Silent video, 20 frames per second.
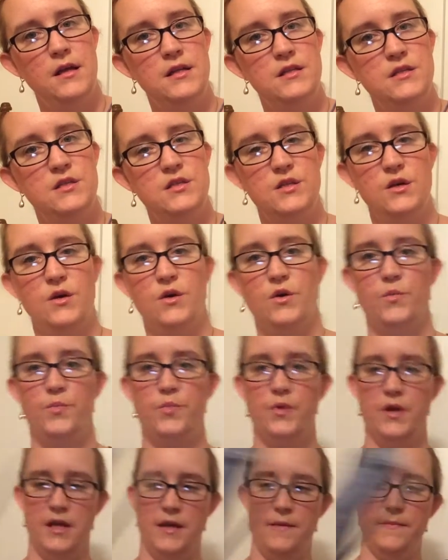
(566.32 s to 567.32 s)
So
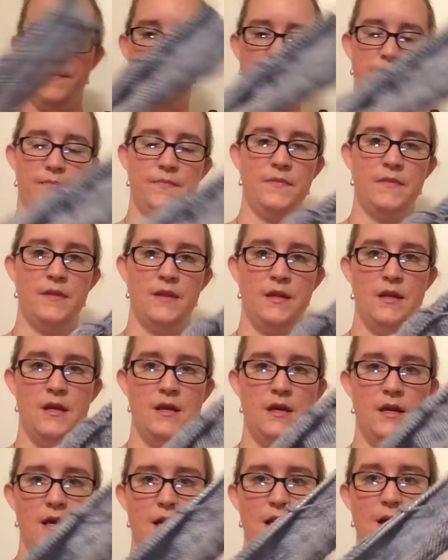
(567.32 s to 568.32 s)
pretty.
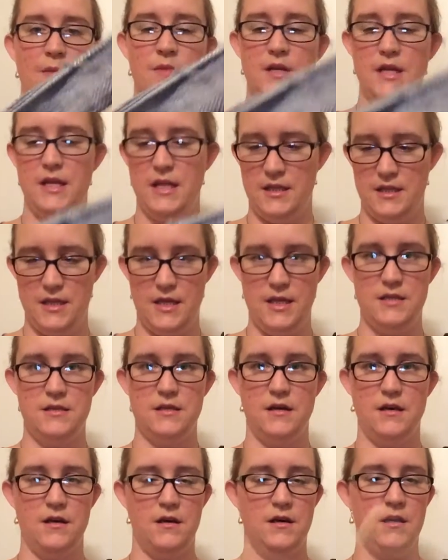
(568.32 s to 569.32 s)
And I'm knitting these
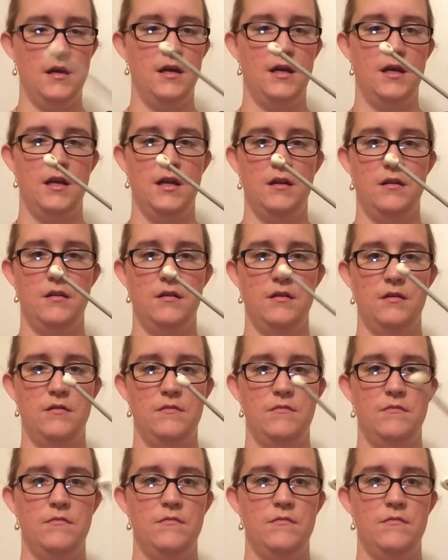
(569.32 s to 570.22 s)
on